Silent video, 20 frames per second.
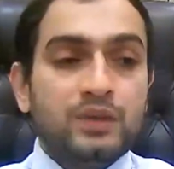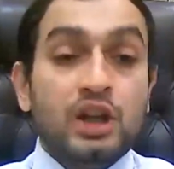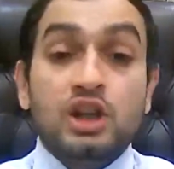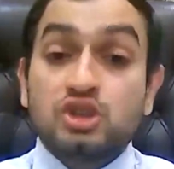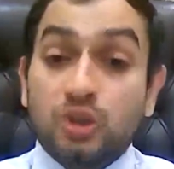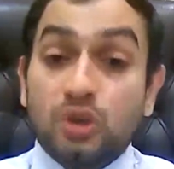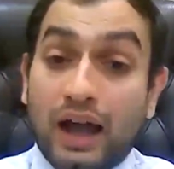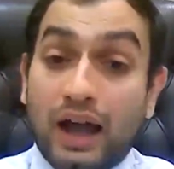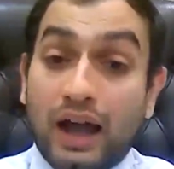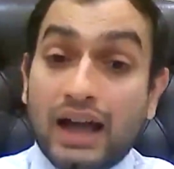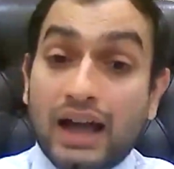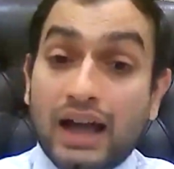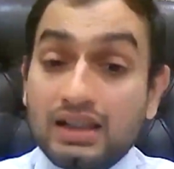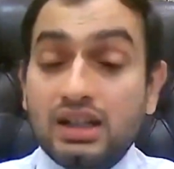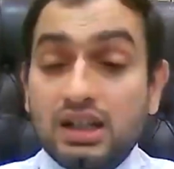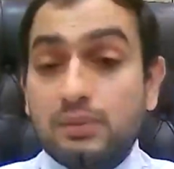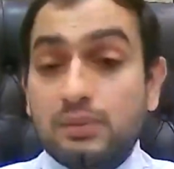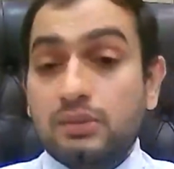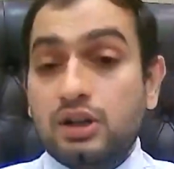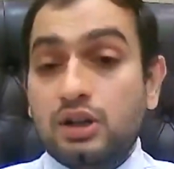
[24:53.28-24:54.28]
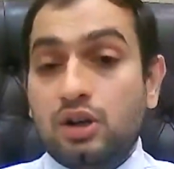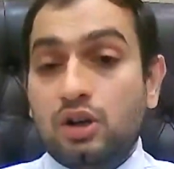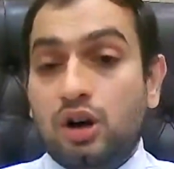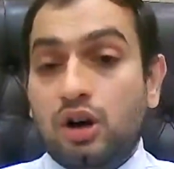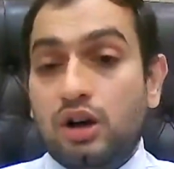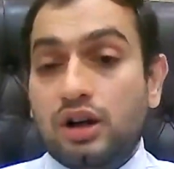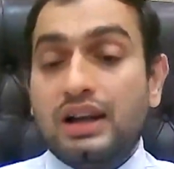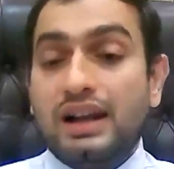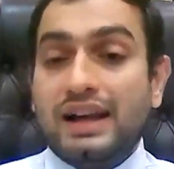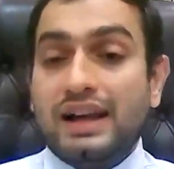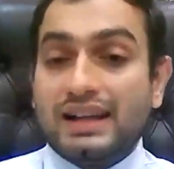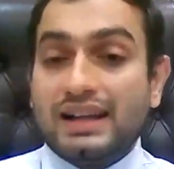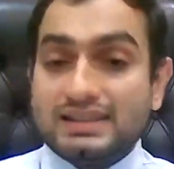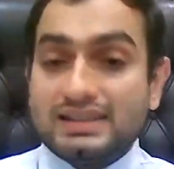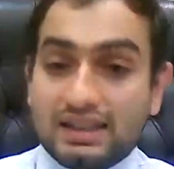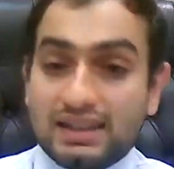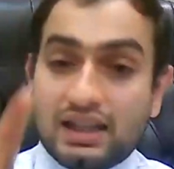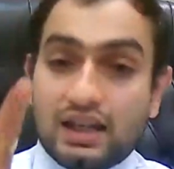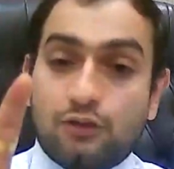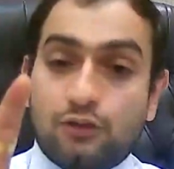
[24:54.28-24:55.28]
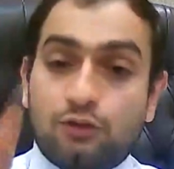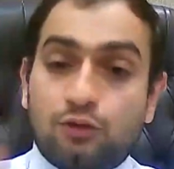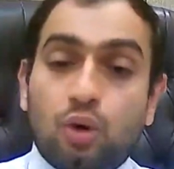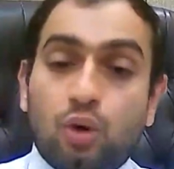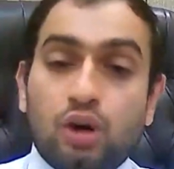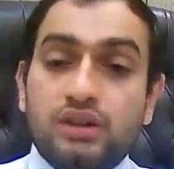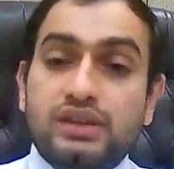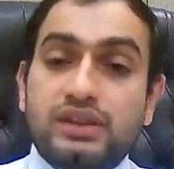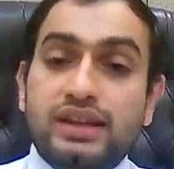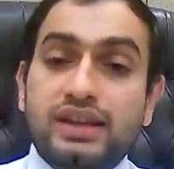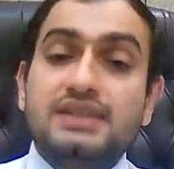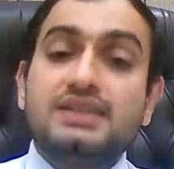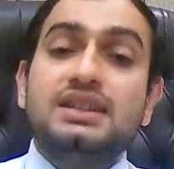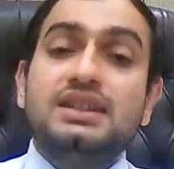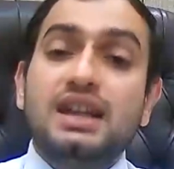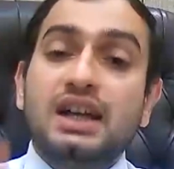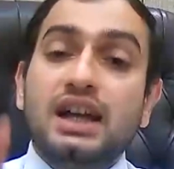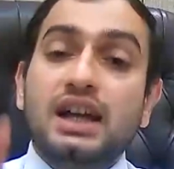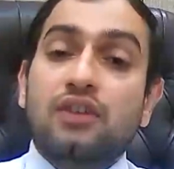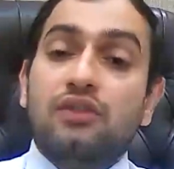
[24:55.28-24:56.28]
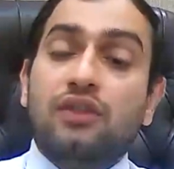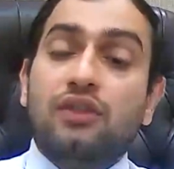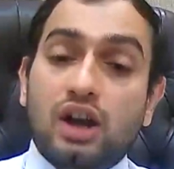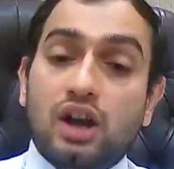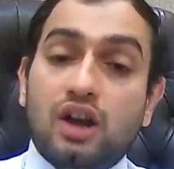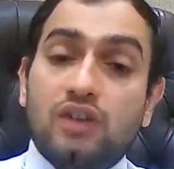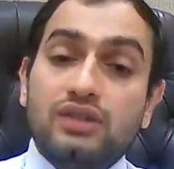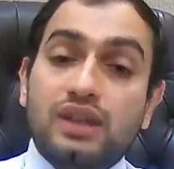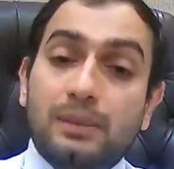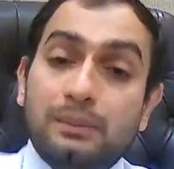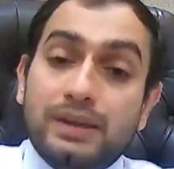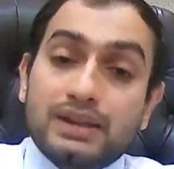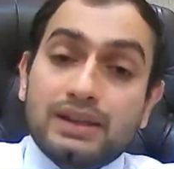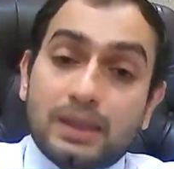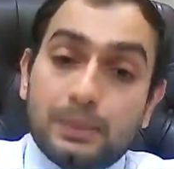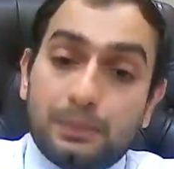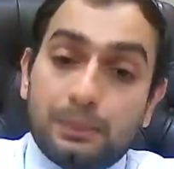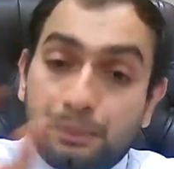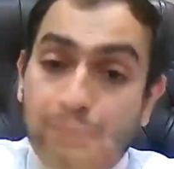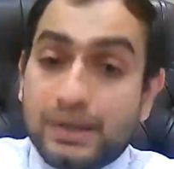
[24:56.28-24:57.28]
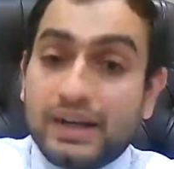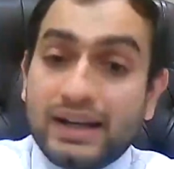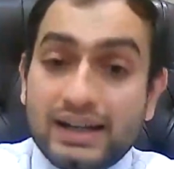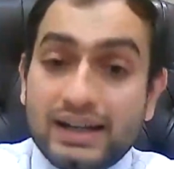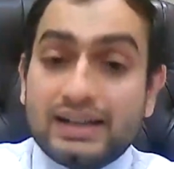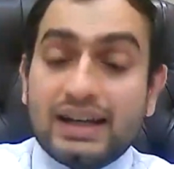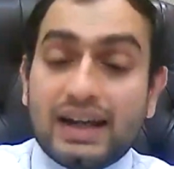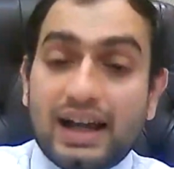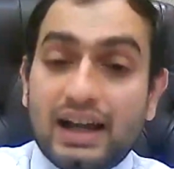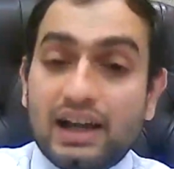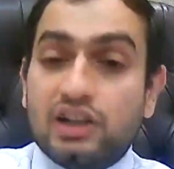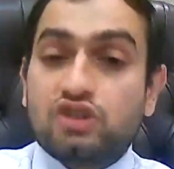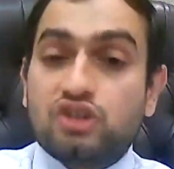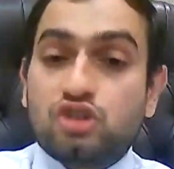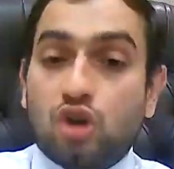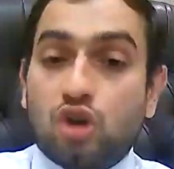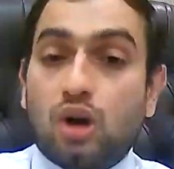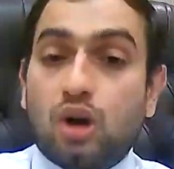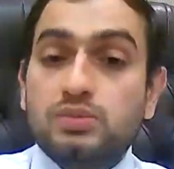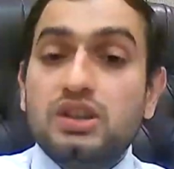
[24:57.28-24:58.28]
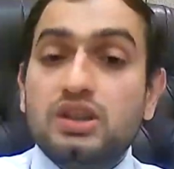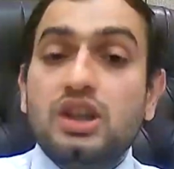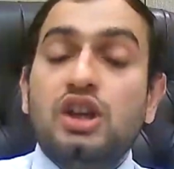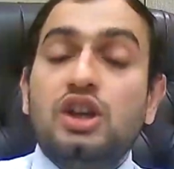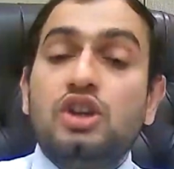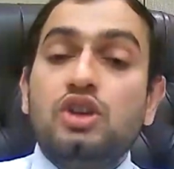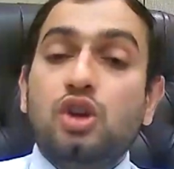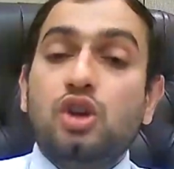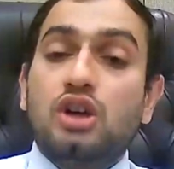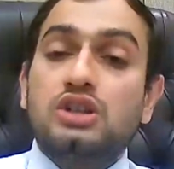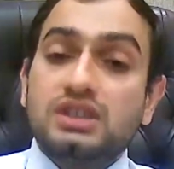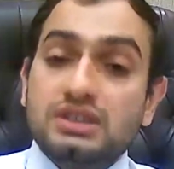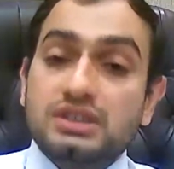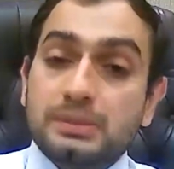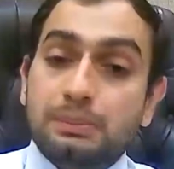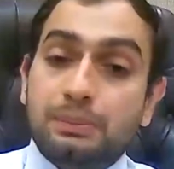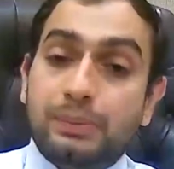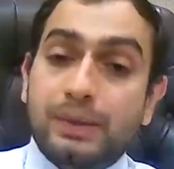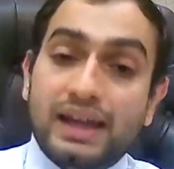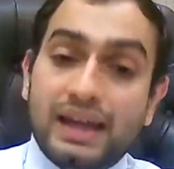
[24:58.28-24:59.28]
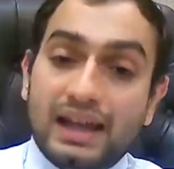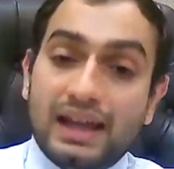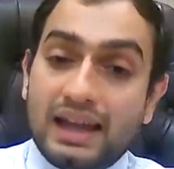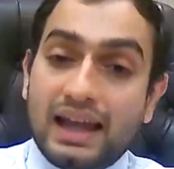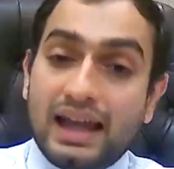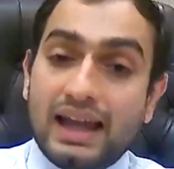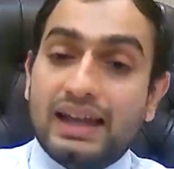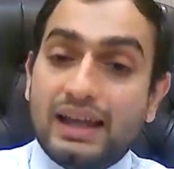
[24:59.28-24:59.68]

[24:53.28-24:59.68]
So as a criminal lawyer, like I said, there are four things. One of them being the pre-trial jobs. Yours is bail and